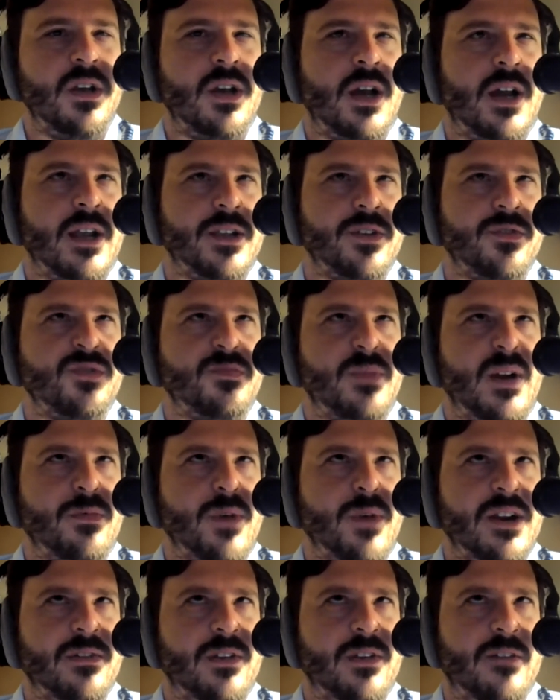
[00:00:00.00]
I used my
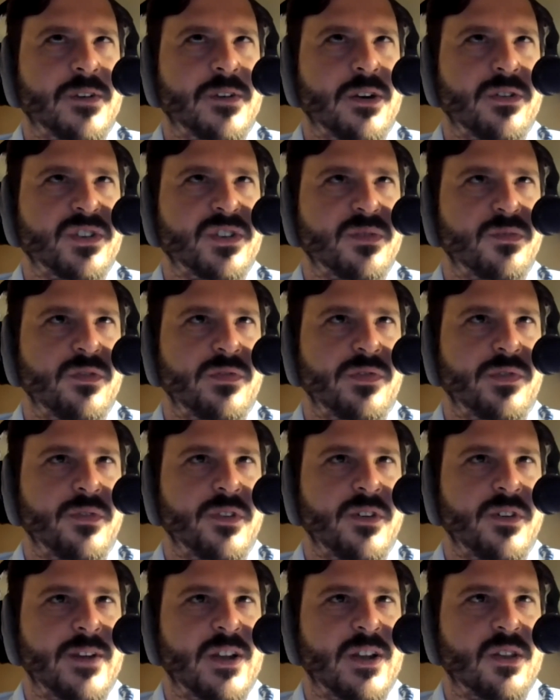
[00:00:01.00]
right and left arrows to move through
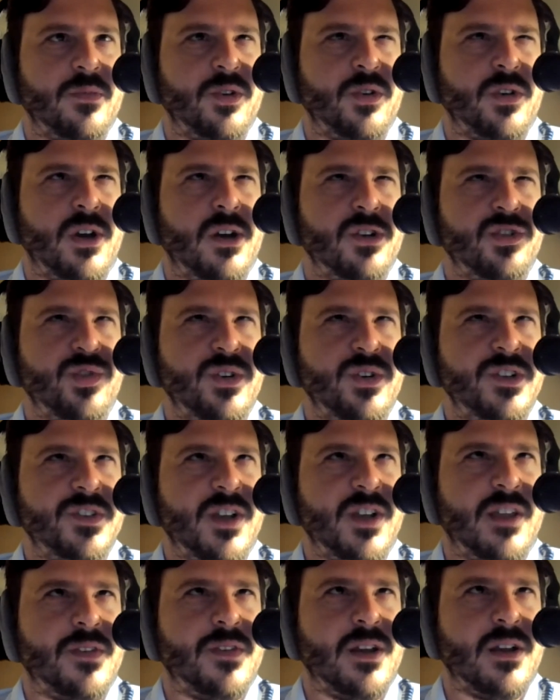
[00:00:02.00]
the available countries
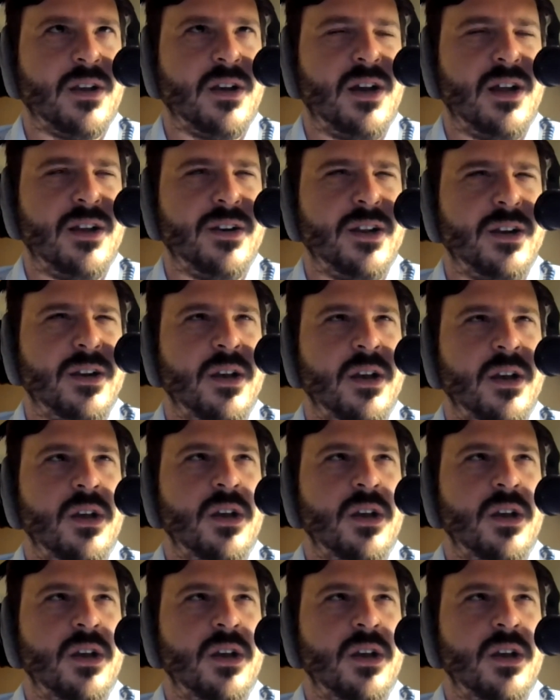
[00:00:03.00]
at that continent.